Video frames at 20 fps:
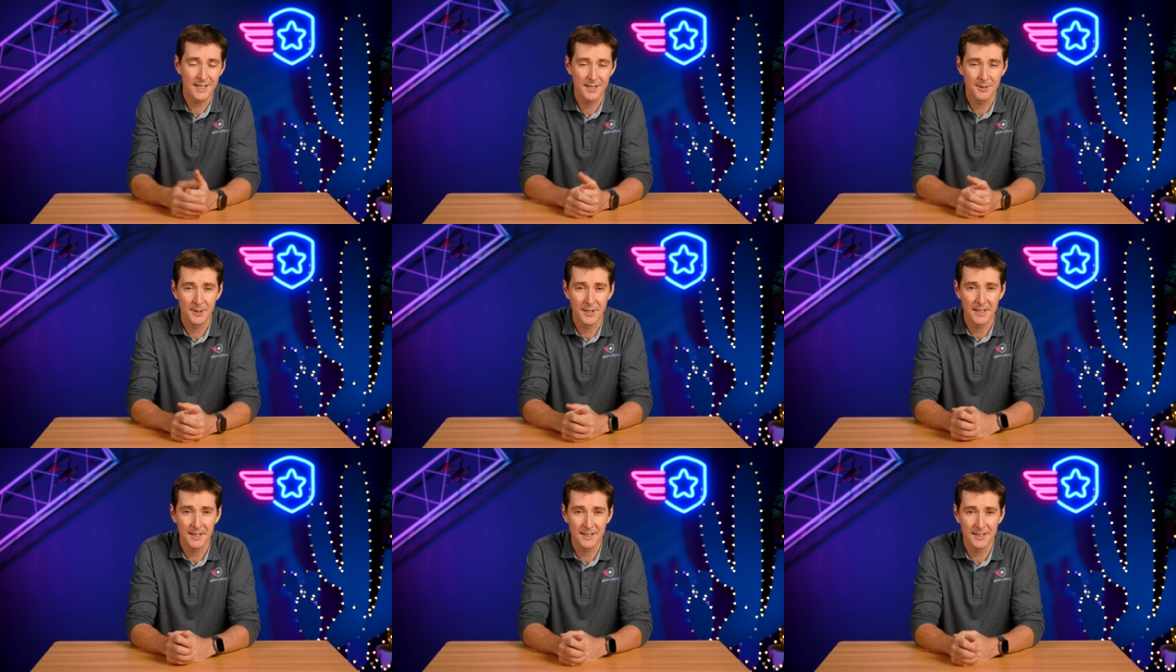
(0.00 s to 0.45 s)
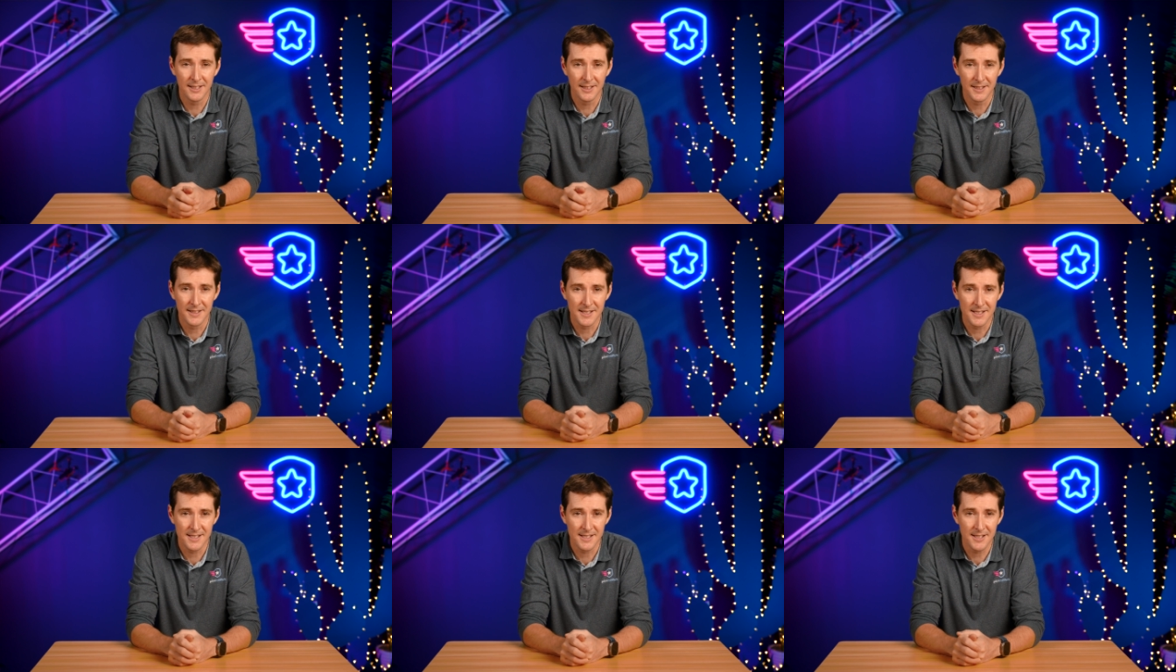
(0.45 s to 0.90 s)
As you can tell,
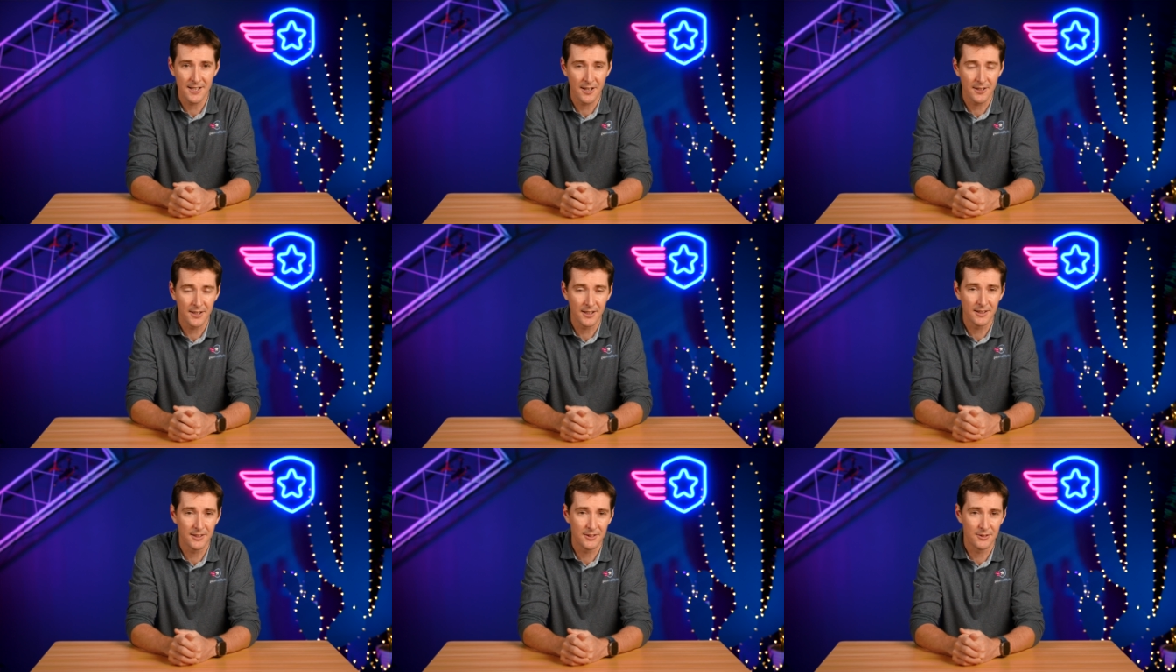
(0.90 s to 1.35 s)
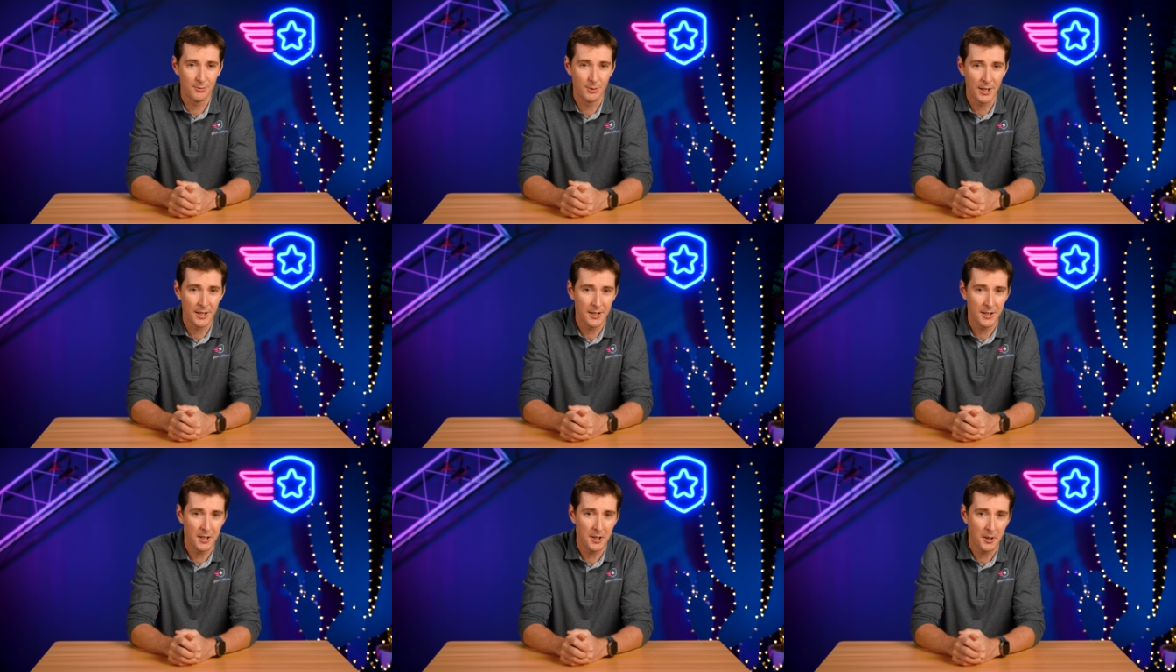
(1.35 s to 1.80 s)
this is not
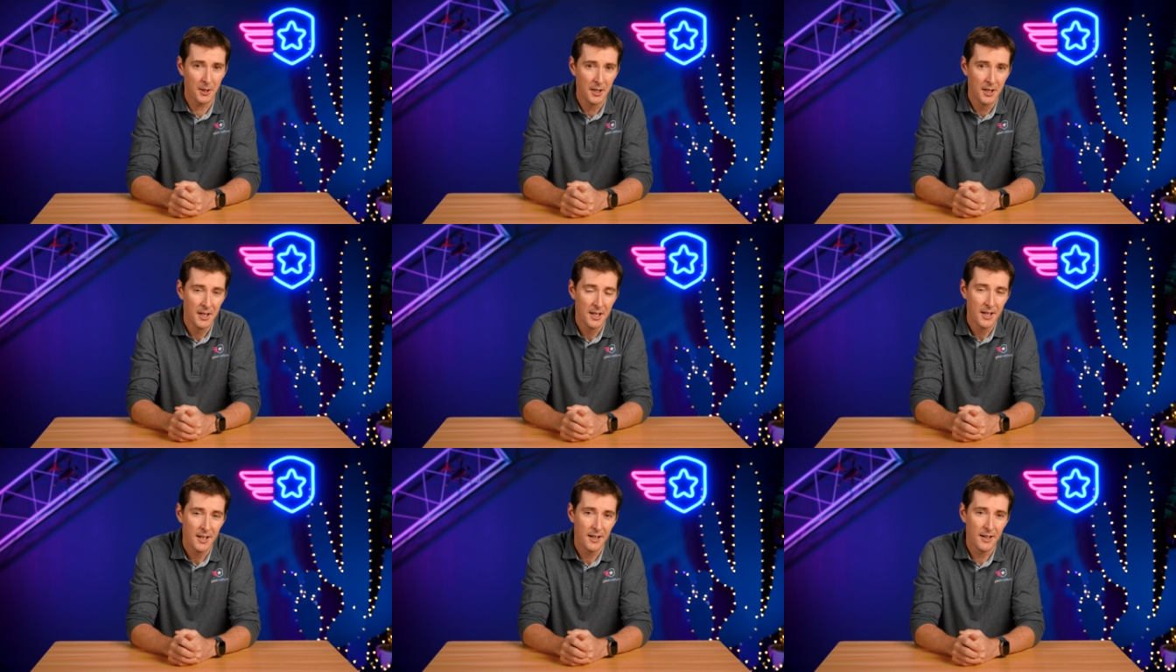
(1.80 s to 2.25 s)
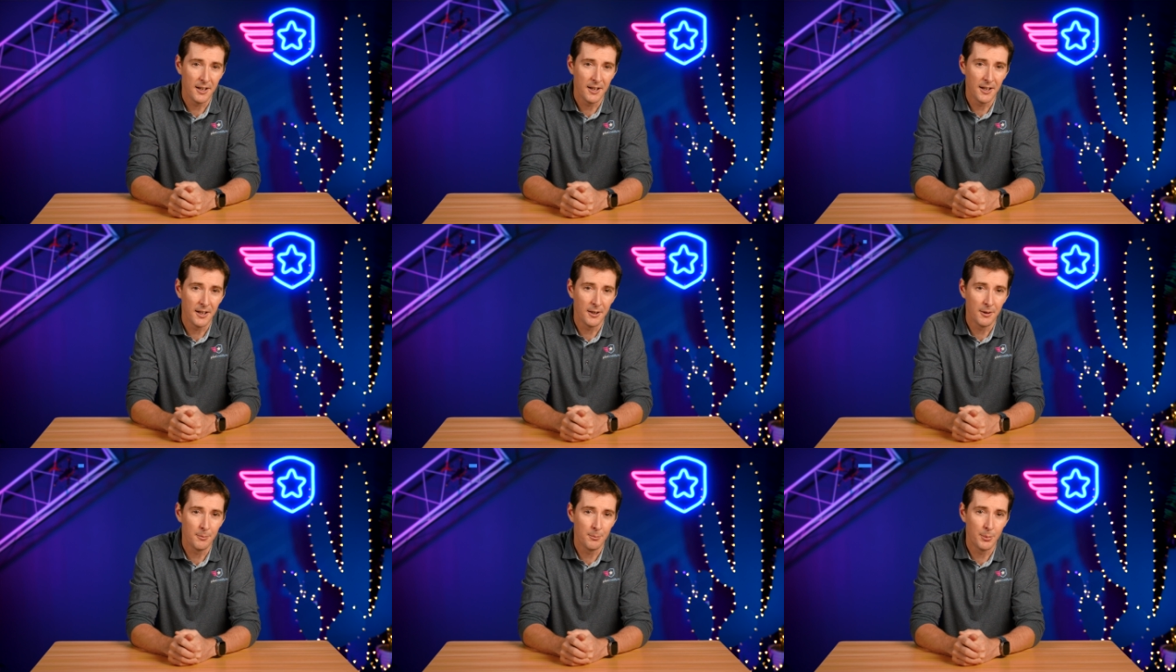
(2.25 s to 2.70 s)
right here,
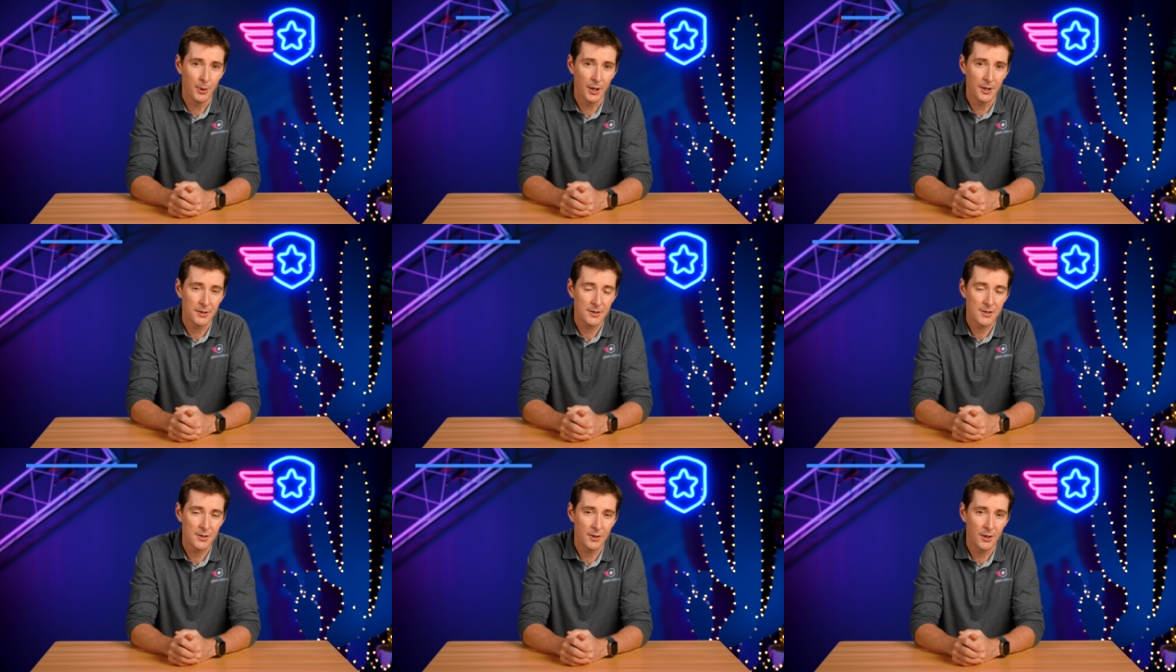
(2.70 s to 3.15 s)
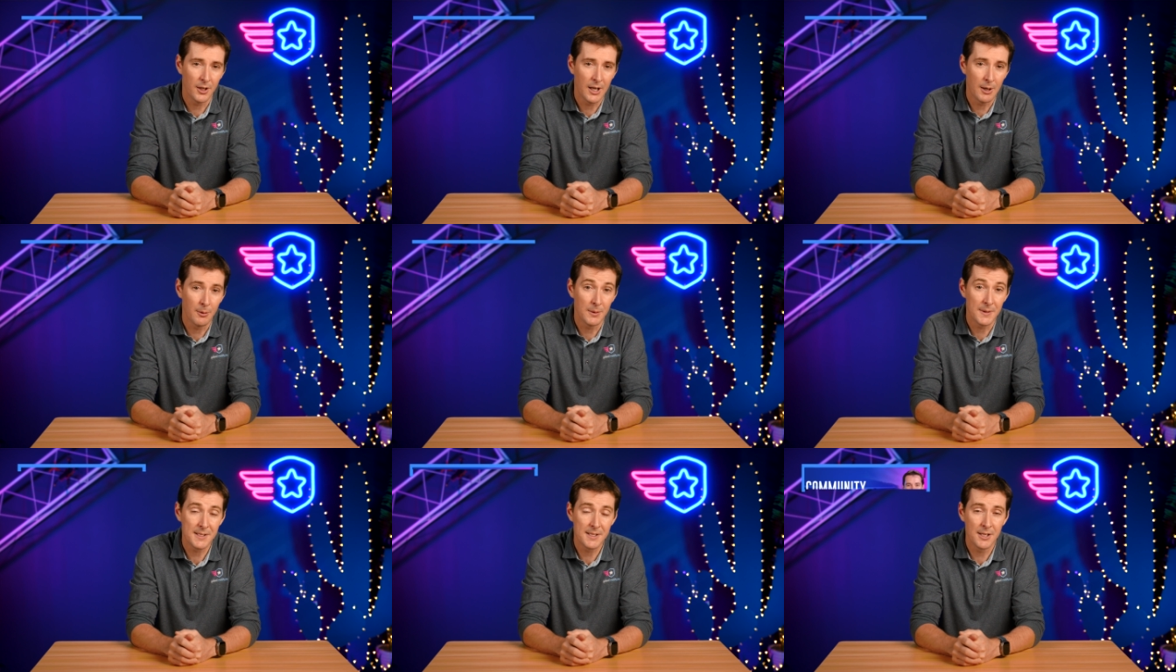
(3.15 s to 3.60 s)
uh, but uh, I
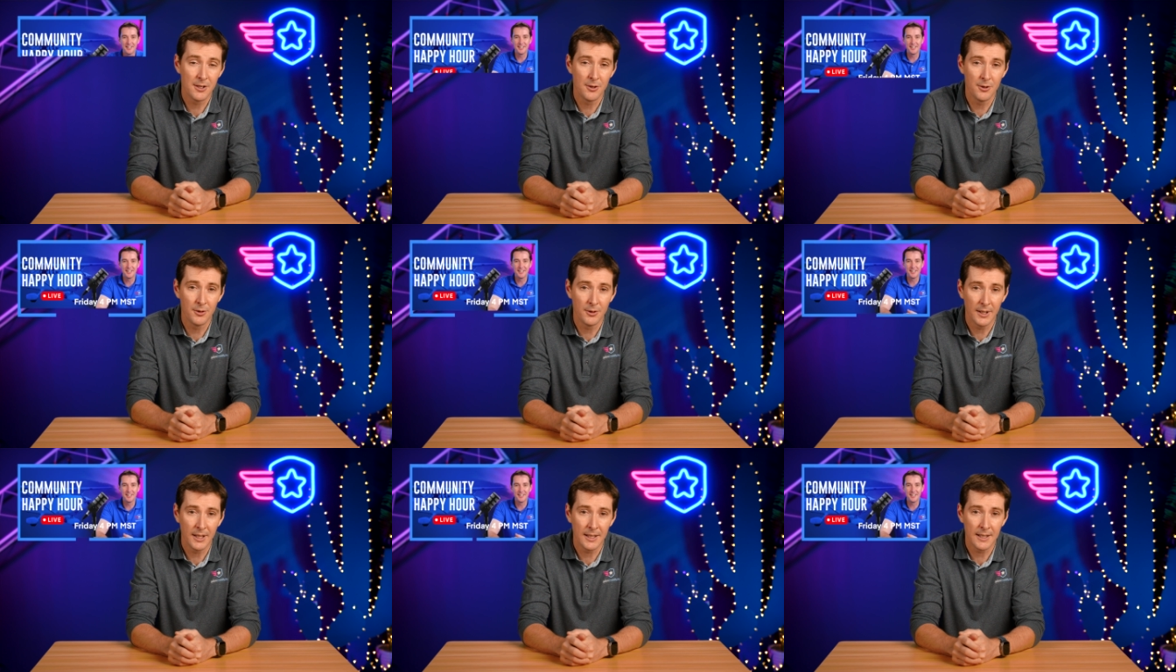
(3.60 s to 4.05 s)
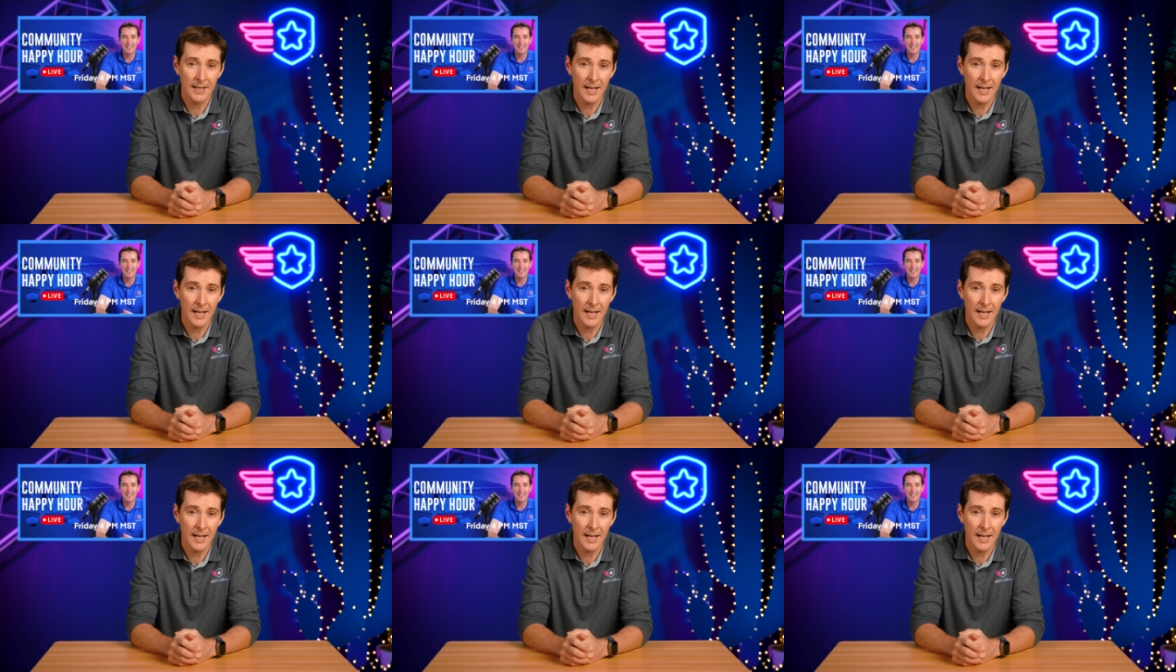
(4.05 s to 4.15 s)
will see you in